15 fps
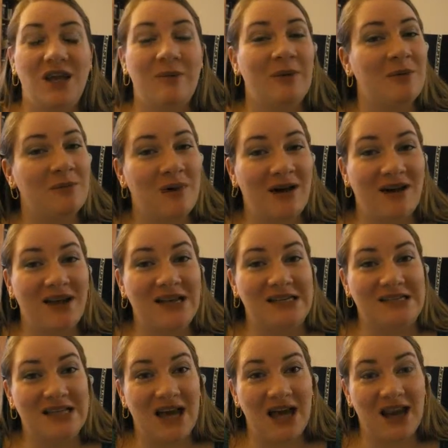Keep in
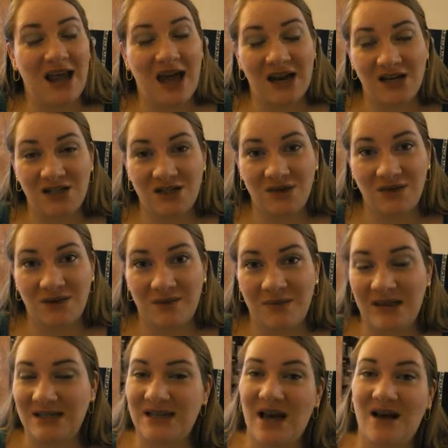mind that attitude and
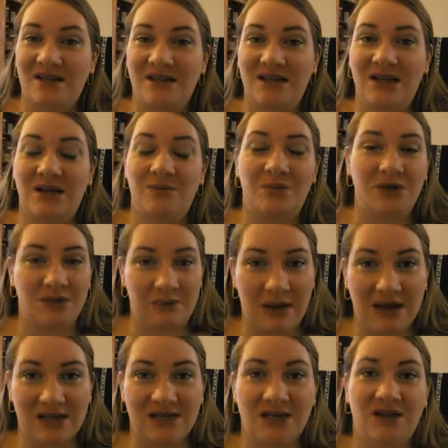mentality and
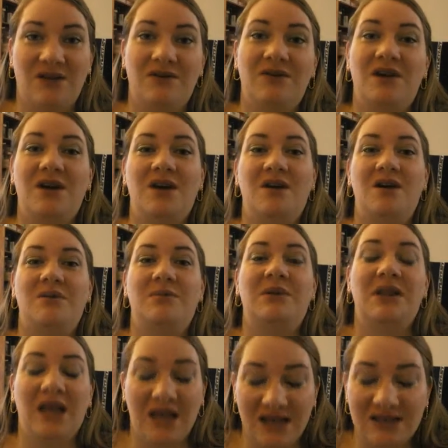perspective
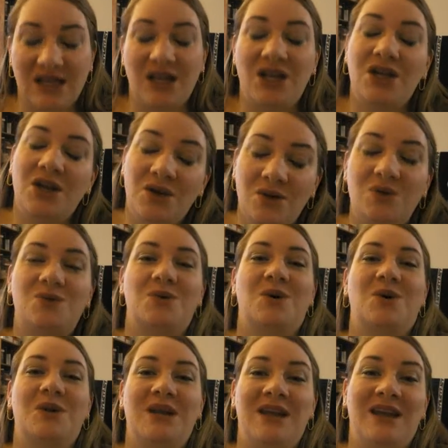plays a huge
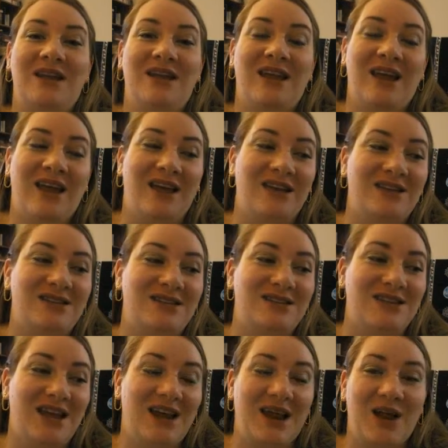role in it, and
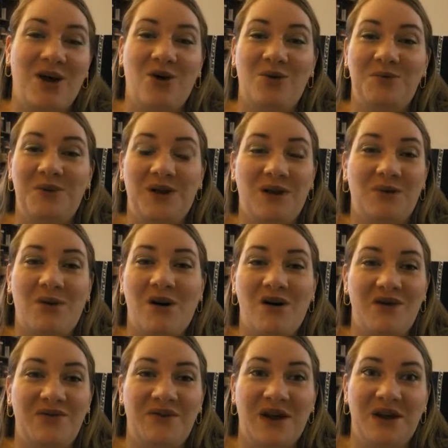I hope that you
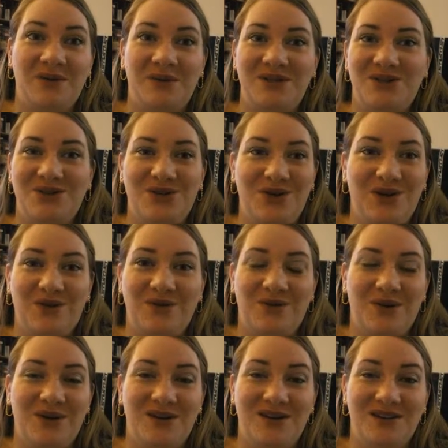all find what you're looking
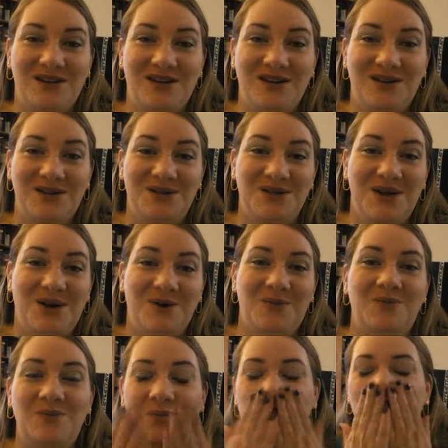for this year.
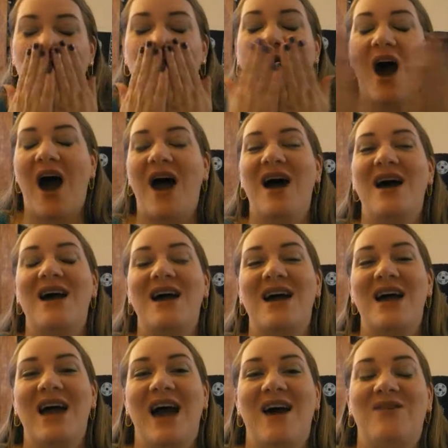So, mwah!
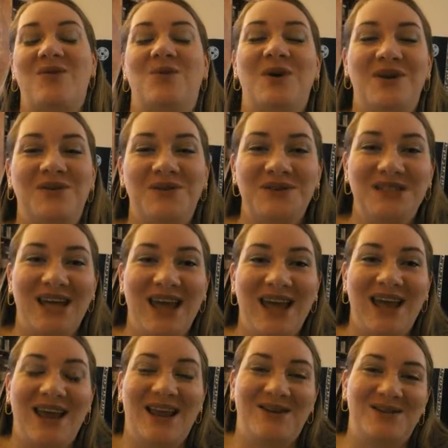Have a wonderful
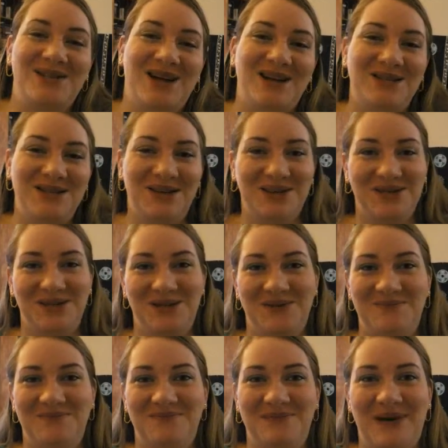day, and I will talk to you all
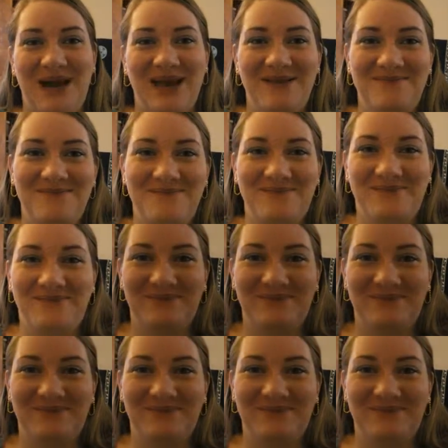soon. Bye.